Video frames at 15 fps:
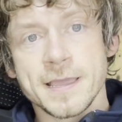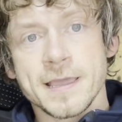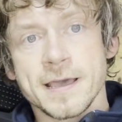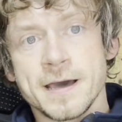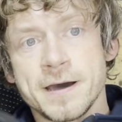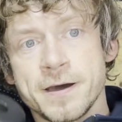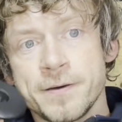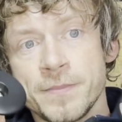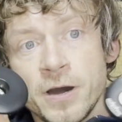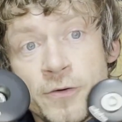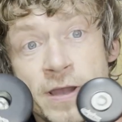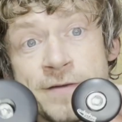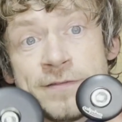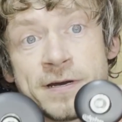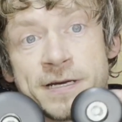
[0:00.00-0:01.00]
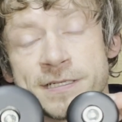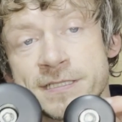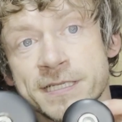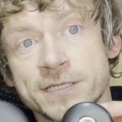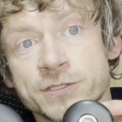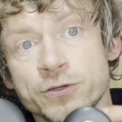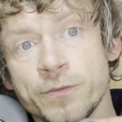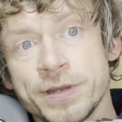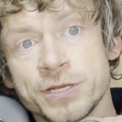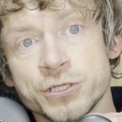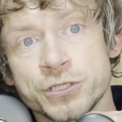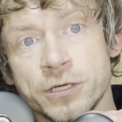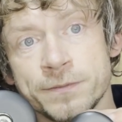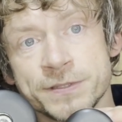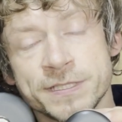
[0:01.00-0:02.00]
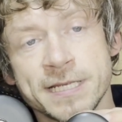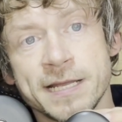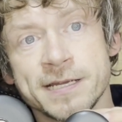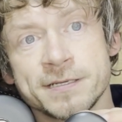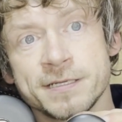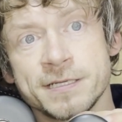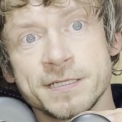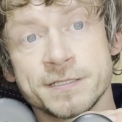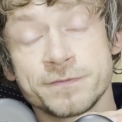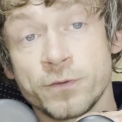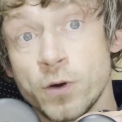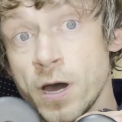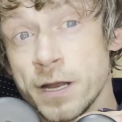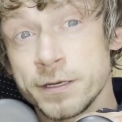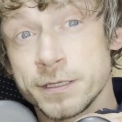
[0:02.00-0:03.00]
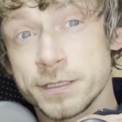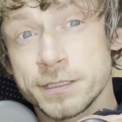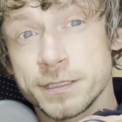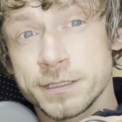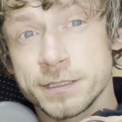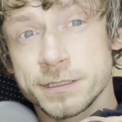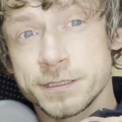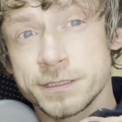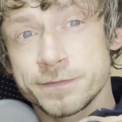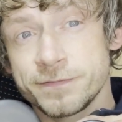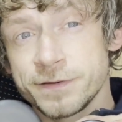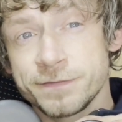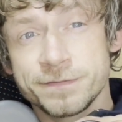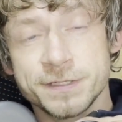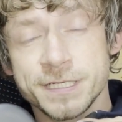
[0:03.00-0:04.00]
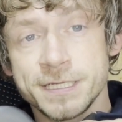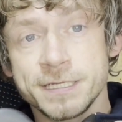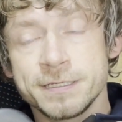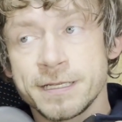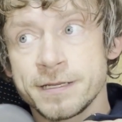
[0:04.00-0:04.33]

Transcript: However, I see so many shops selling these for $115,